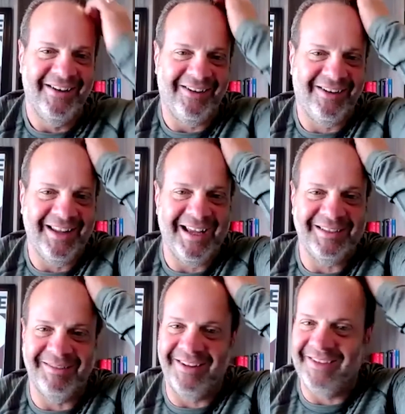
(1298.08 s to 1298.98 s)
all
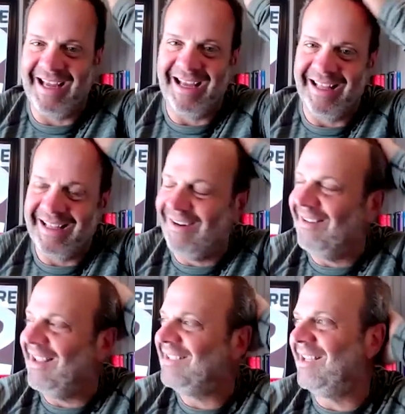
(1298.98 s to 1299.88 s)
that
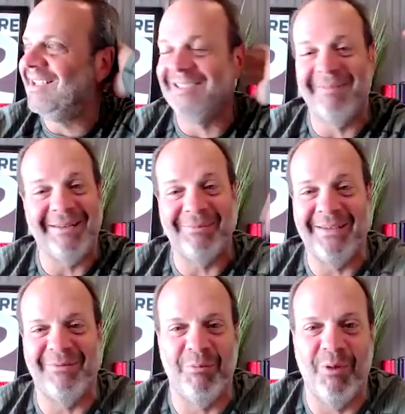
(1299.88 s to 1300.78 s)
does is make me
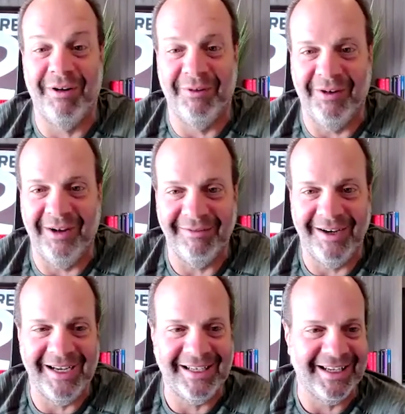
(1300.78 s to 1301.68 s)
even more annoyed,
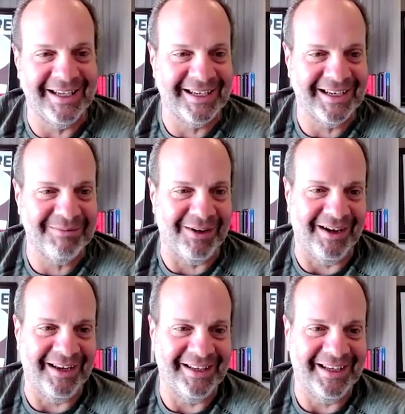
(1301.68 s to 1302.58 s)
right? Like, come
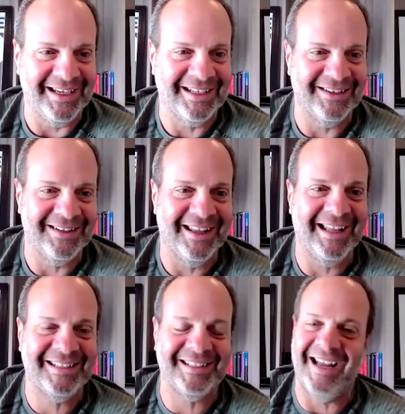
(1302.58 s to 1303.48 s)
on, like
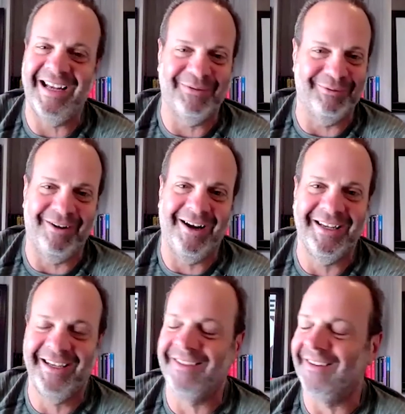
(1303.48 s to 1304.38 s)
that's not even right
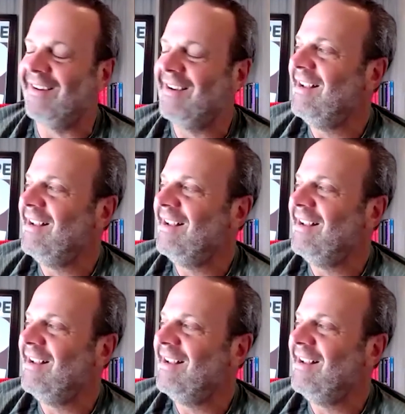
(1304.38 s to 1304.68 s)
either.